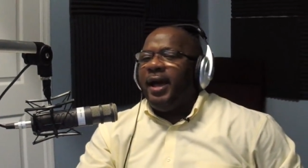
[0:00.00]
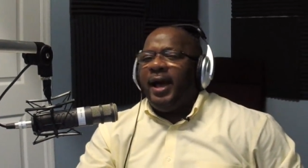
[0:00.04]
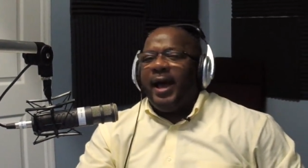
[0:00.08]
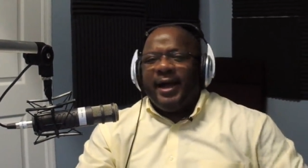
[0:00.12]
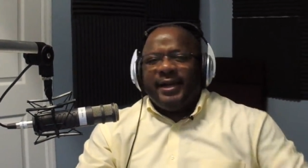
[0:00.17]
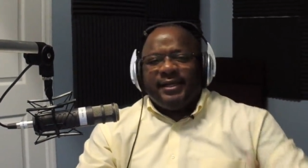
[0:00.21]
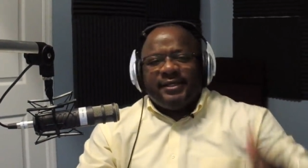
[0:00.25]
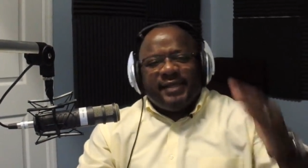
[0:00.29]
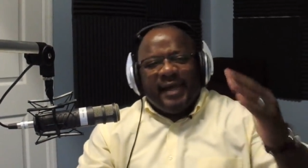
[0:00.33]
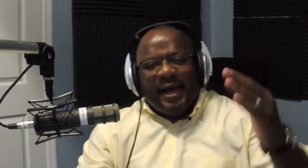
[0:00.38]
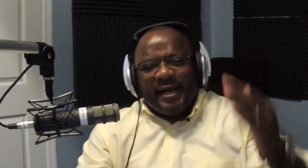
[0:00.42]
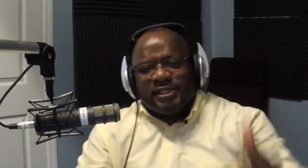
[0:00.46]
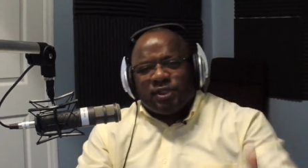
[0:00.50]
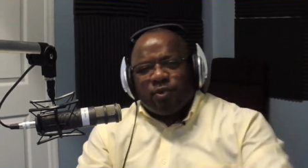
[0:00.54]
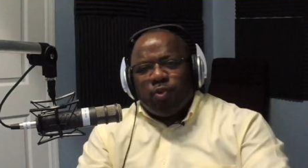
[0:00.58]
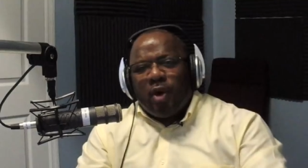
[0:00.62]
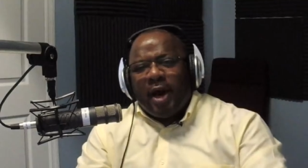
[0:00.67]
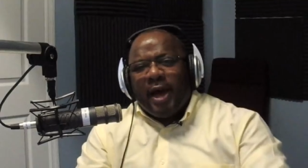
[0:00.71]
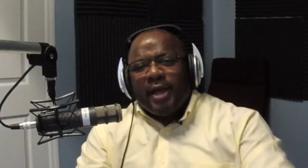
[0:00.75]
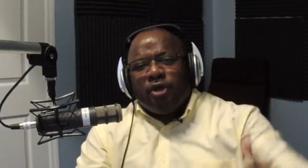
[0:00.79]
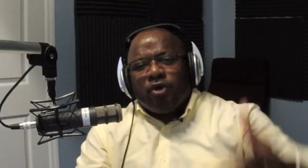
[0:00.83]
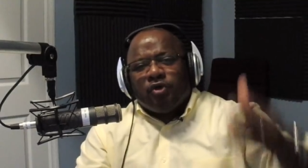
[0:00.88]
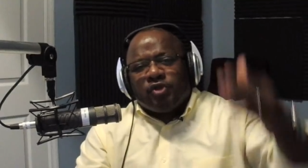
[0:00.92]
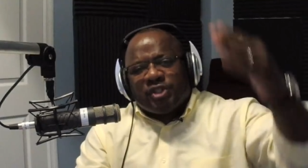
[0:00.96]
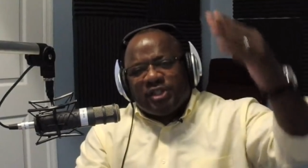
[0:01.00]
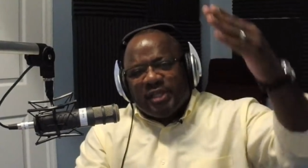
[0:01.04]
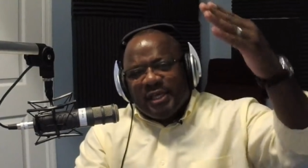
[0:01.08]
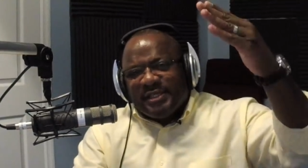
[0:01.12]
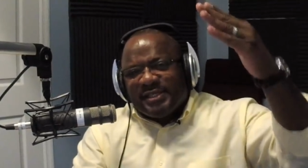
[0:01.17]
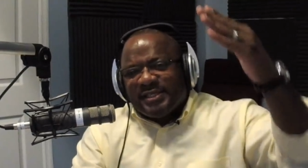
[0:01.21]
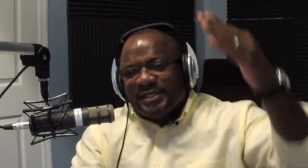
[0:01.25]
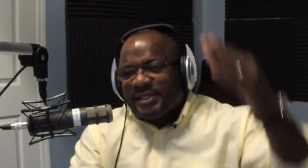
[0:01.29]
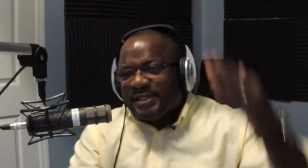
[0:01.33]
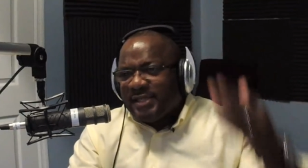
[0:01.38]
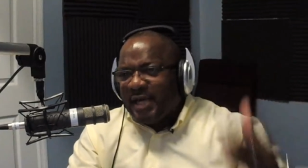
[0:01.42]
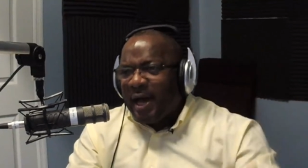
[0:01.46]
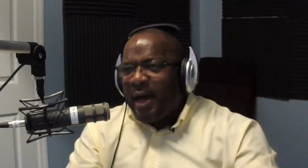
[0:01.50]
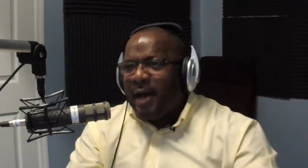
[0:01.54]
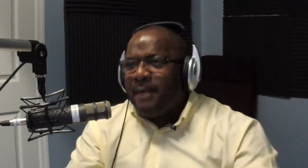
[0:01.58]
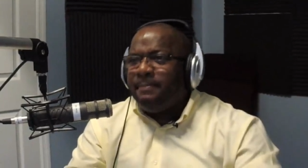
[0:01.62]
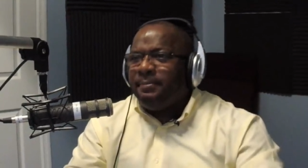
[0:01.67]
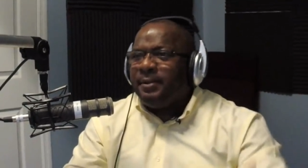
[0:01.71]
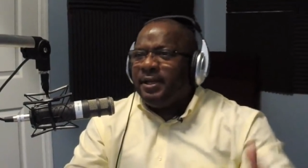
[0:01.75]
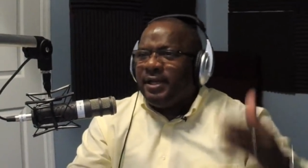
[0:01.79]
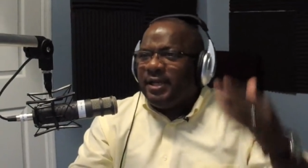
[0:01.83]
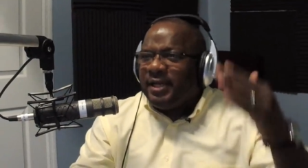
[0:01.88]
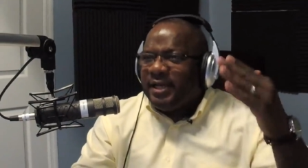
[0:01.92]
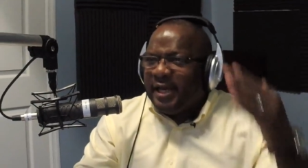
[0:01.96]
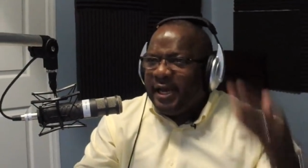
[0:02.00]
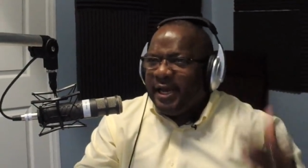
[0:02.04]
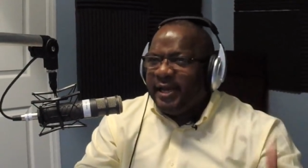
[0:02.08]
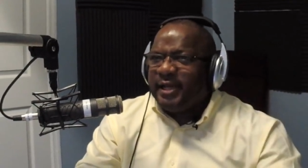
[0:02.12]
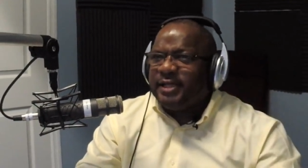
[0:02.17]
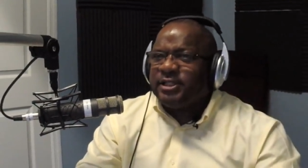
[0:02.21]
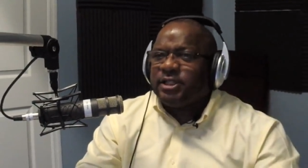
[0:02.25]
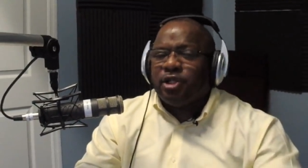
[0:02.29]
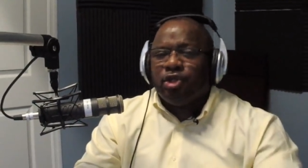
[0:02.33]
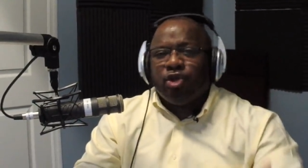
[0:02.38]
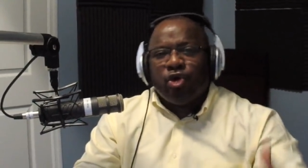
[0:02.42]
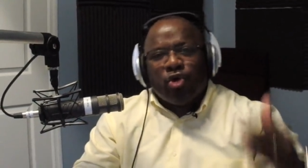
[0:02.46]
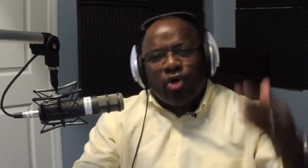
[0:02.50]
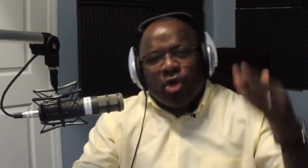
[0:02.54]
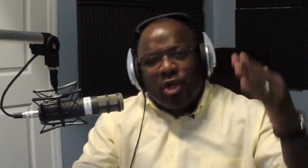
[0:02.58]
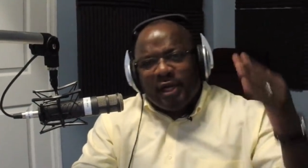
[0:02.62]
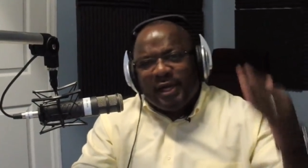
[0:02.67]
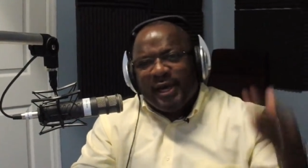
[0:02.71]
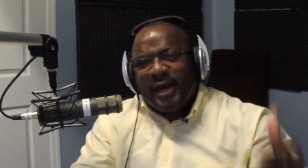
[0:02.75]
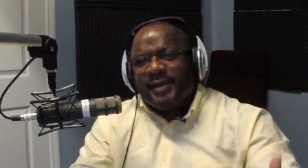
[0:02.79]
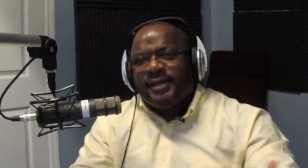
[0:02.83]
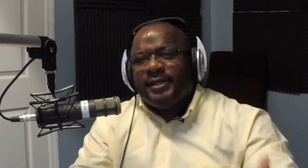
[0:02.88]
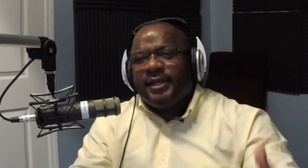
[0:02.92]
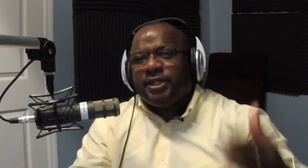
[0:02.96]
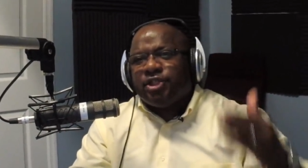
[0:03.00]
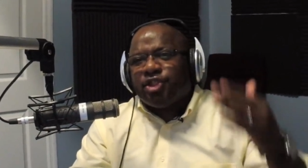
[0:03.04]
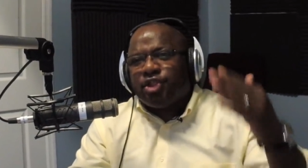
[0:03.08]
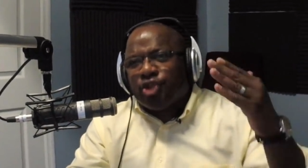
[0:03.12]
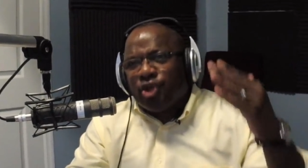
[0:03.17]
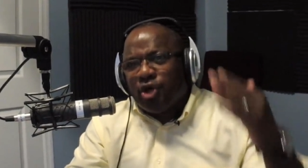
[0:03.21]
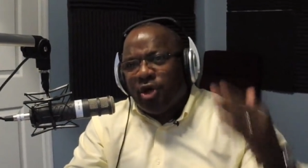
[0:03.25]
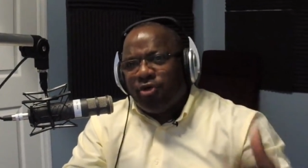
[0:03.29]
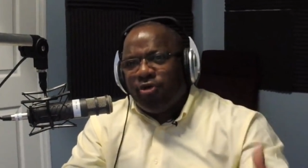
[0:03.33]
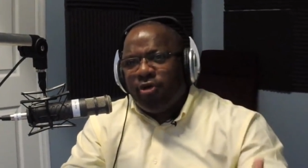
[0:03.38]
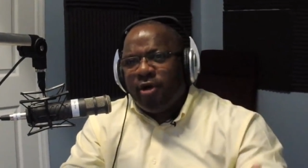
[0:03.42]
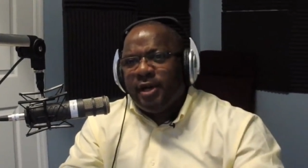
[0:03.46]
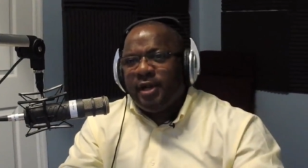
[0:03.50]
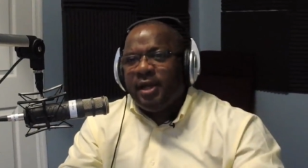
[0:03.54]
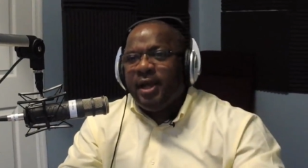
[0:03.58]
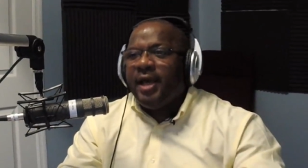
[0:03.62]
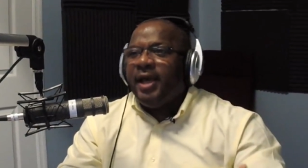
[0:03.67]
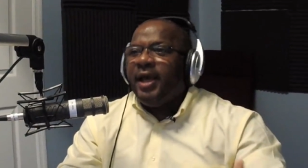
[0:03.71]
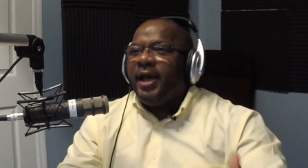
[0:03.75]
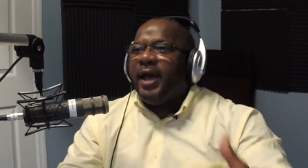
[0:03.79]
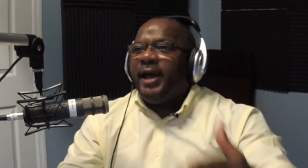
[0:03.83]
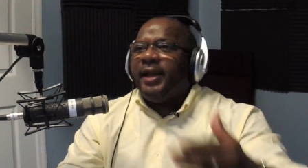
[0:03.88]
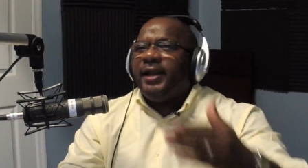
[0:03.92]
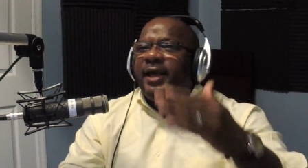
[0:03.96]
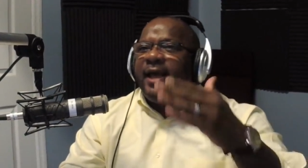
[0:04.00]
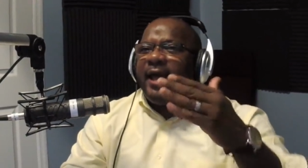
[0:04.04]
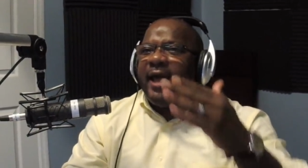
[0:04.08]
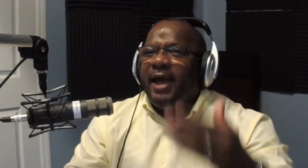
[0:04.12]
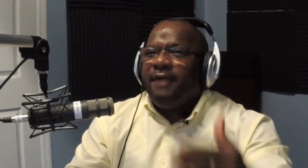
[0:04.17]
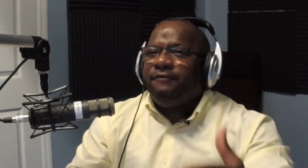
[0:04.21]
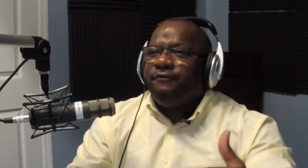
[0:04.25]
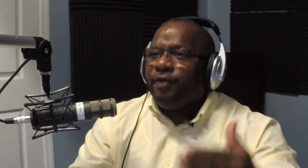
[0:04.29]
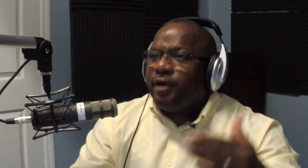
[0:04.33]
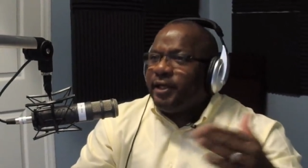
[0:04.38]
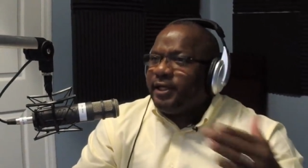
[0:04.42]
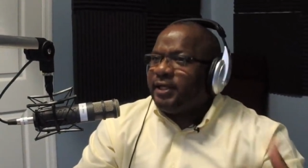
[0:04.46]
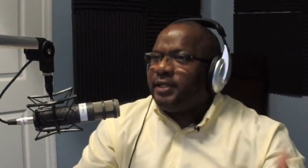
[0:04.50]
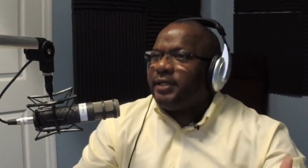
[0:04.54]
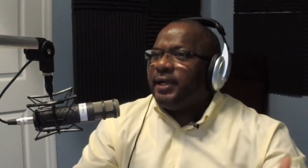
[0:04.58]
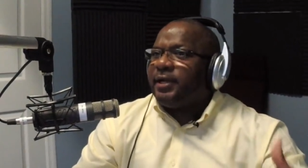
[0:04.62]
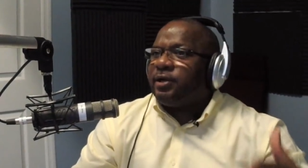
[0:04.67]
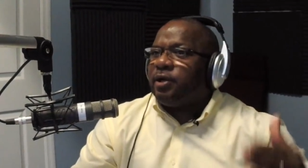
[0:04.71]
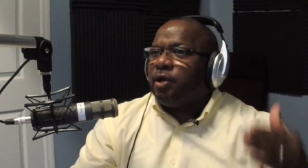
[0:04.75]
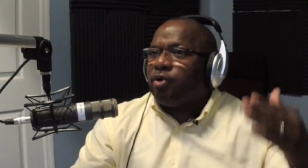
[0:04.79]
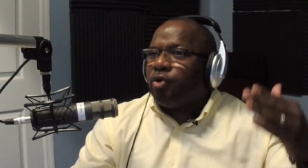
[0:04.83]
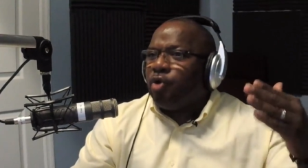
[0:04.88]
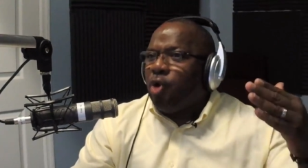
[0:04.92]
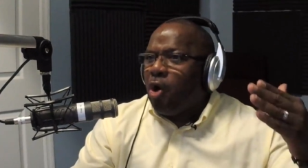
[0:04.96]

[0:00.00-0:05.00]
And that's why you see some leaders and you look at their children and everything that